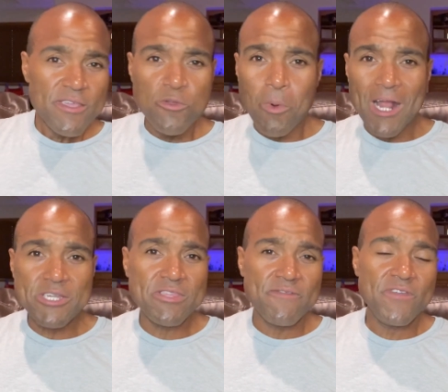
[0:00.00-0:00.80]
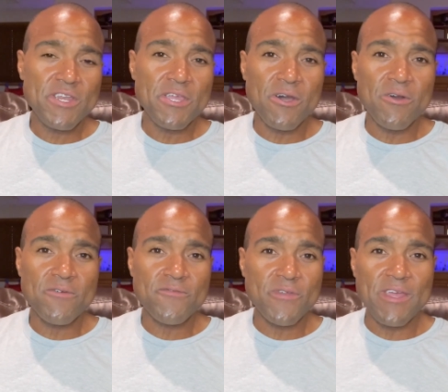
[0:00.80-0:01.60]
you watched the
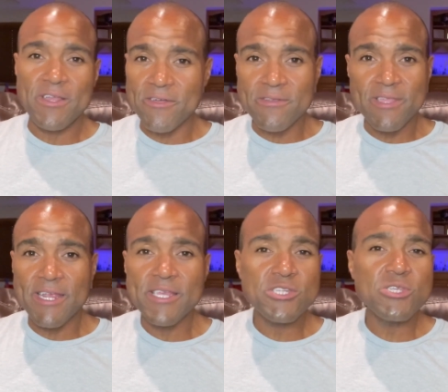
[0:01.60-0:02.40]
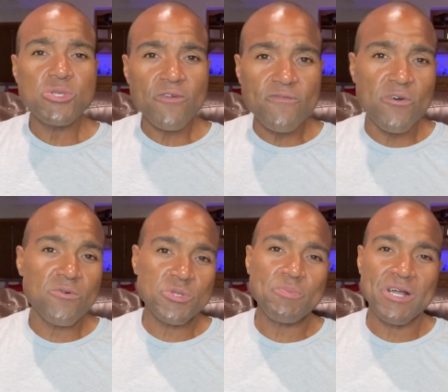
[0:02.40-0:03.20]
video for that other lady. She took
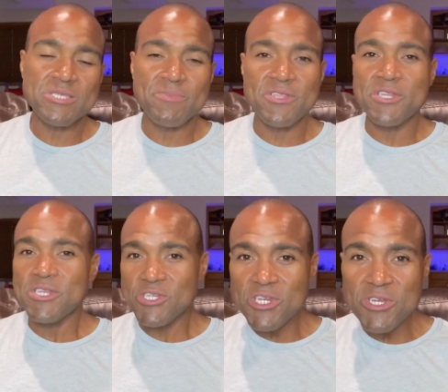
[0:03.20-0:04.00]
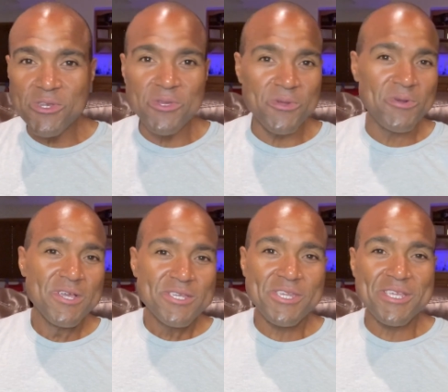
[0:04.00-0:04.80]
full responsibility. She knew
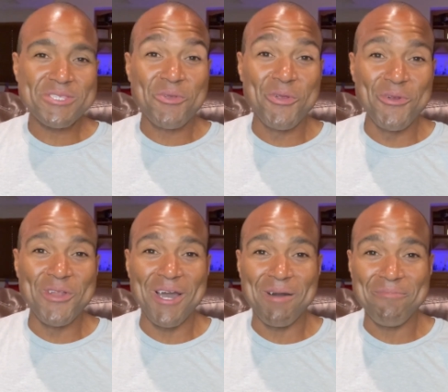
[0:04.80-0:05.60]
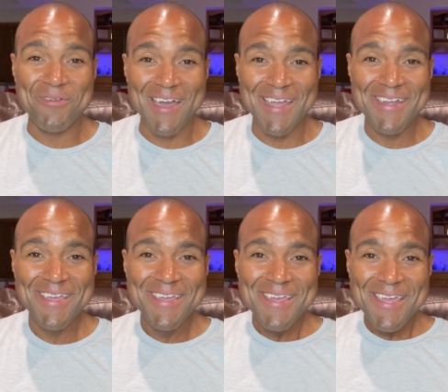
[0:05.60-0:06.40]
she had screwed up, right?
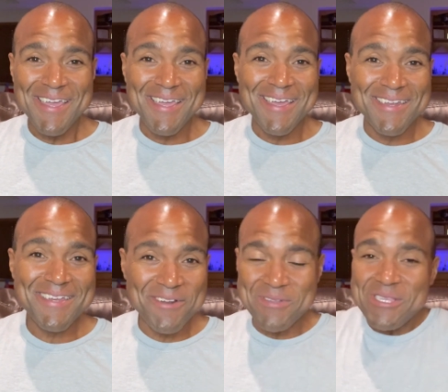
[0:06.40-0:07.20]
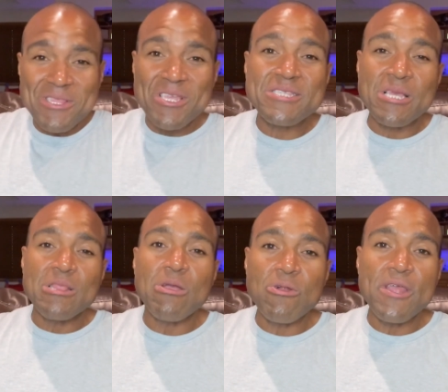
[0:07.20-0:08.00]
And you know, it's a
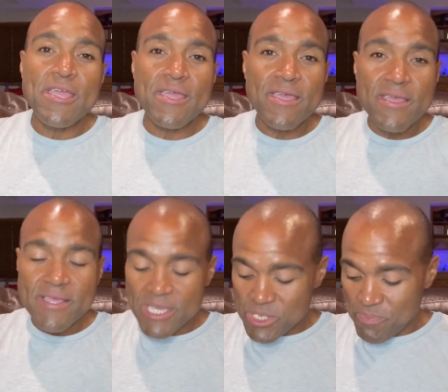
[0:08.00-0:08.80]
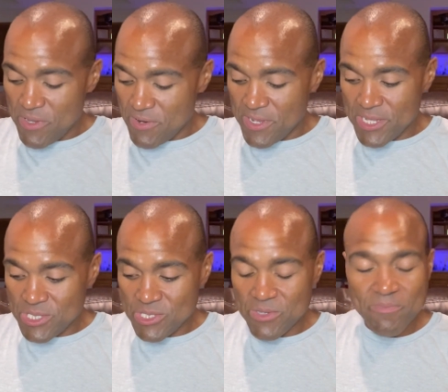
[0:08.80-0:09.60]
learning
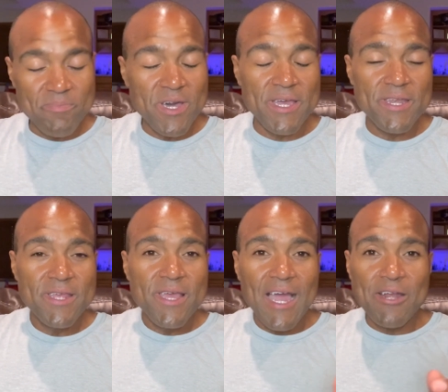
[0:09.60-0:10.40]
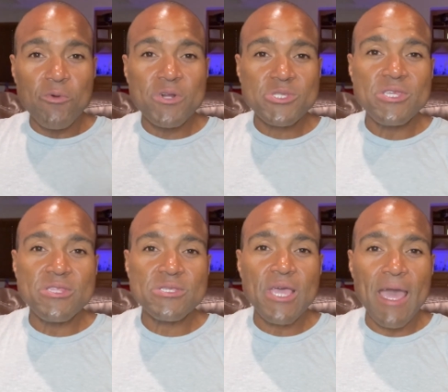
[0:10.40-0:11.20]
experience. But I don't want to see
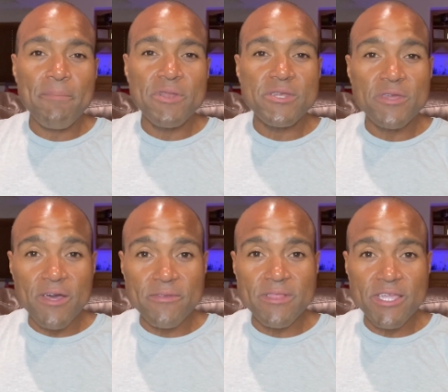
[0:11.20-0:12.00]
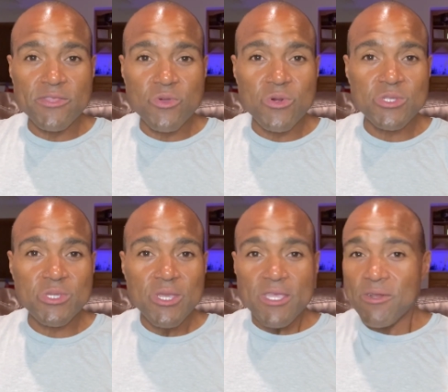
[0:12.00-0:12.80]
this happen to other
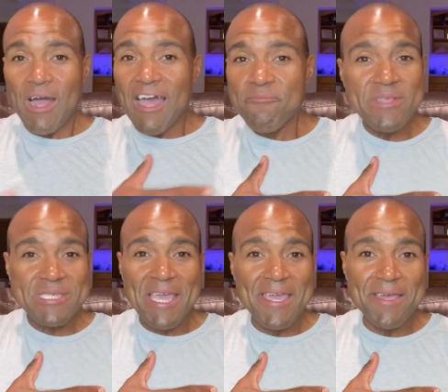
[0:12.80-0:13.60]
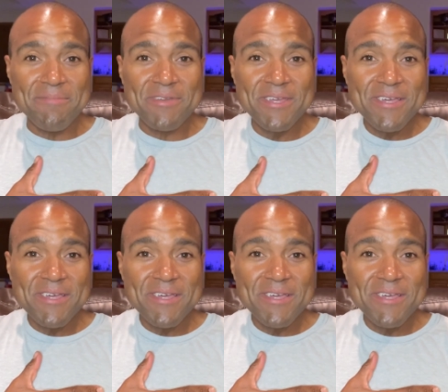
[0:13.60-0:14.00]
landlords. You know, I've been scammed.